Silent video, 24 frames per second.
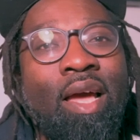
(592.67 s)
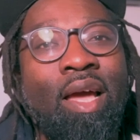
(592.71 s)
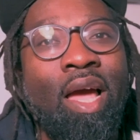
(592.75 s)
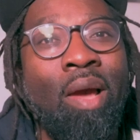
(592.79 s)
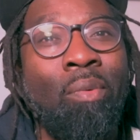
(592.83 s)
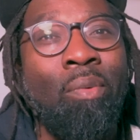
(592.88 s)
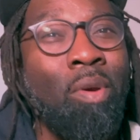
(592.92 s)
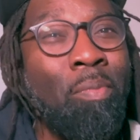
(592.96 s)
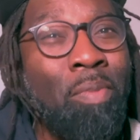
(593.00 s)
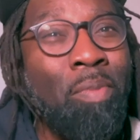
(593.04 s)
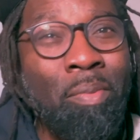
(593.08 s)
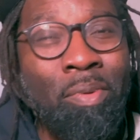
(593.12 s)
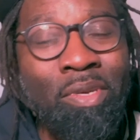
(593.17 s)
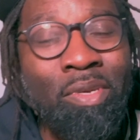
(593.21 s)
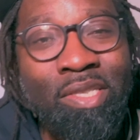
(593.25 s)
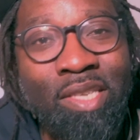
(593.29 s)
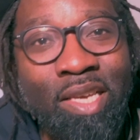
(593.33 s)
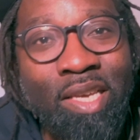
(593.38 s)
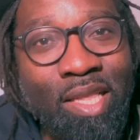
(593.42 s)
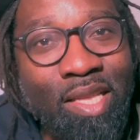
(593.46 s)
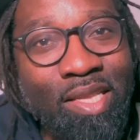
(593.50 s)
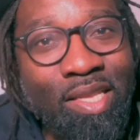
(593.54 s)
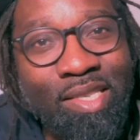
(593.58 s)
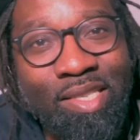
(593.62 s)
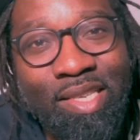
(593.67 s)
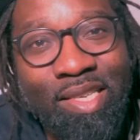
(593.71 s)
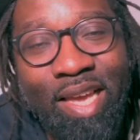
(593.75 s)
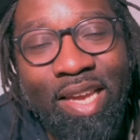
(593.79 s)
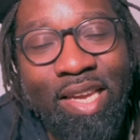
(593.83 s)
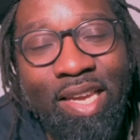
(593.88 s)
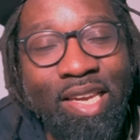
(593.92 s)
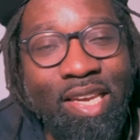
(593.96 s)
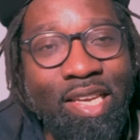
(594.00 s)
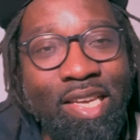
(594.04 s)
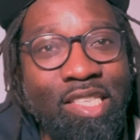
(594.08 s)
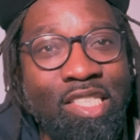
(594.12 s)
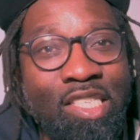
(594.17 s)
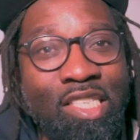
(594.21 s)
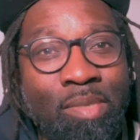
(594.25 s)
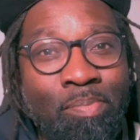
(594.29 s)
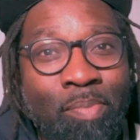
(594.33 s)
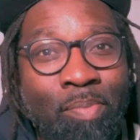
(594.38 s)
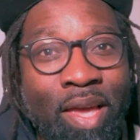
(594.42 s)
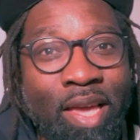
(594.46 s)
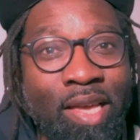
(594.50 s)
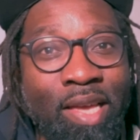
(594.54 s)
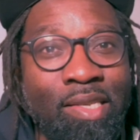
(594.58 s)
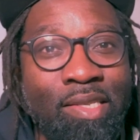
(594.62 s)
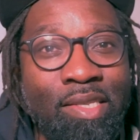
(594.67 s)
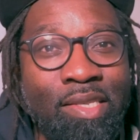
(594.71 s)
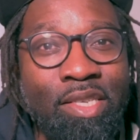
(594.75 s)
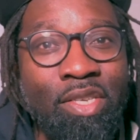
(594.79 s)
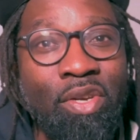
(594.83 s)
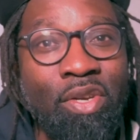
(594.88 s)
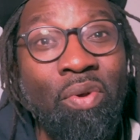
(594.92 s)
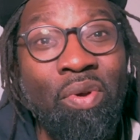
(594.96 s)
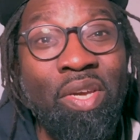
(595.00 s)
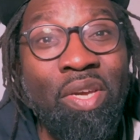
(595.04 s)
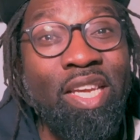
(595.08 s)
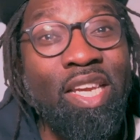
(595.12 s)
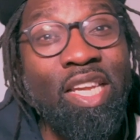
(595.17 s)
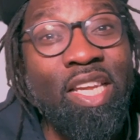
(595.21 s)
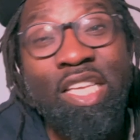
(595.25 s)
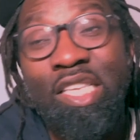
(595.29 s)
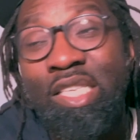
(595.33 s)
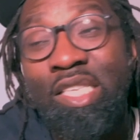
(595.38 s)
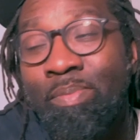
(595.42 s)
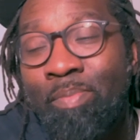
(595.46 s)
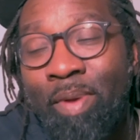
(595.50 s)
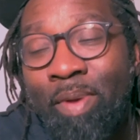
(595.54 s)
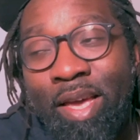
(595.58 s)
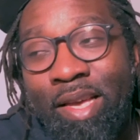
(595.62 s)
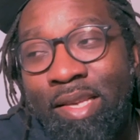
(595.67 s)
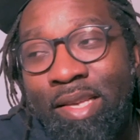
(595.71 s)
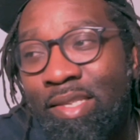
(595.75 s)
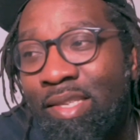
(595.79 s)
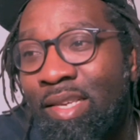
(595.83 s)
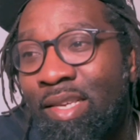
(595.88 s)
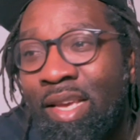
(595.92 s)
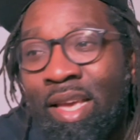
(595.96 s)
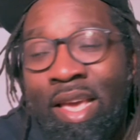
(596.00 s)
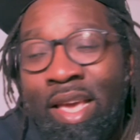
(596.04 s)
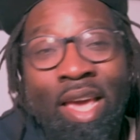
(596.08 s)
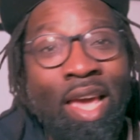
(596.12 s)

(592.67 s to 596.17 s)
And when people say that this guy needs space, he needs space,